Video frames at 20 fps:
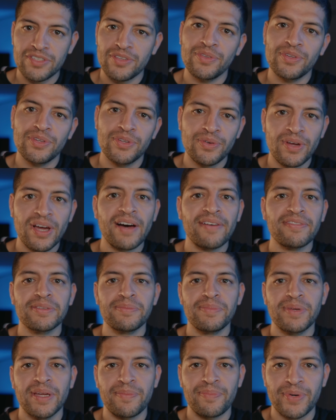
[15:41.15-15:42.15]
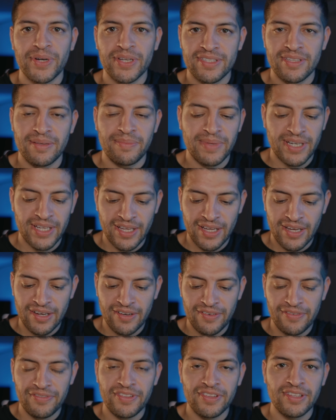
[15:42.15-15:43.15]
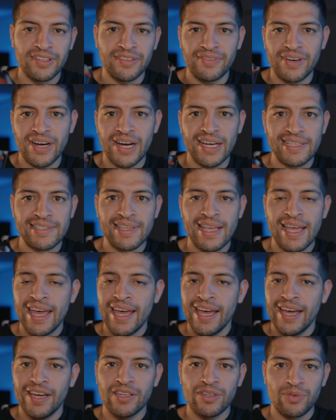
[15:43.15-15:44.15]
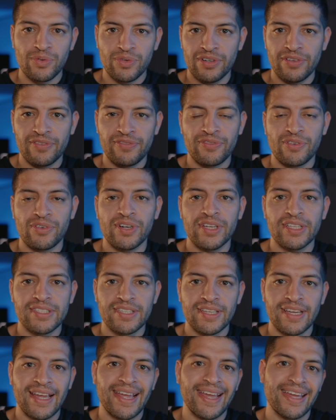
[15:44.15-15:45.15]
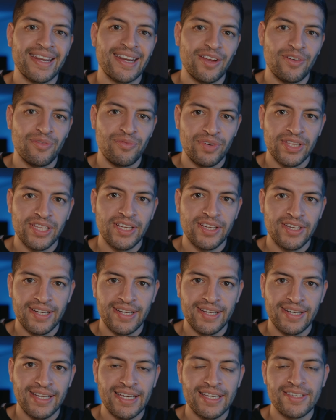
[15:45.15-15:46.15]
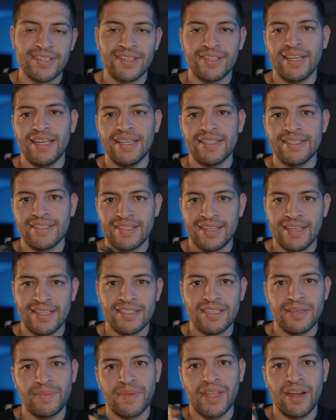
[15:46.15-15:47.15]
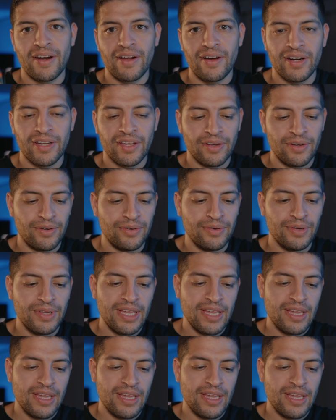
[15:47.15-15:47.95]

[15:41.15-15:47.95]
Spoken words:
You do have to be in proximity of the device in order for it to get a really good connection and send some of that audio.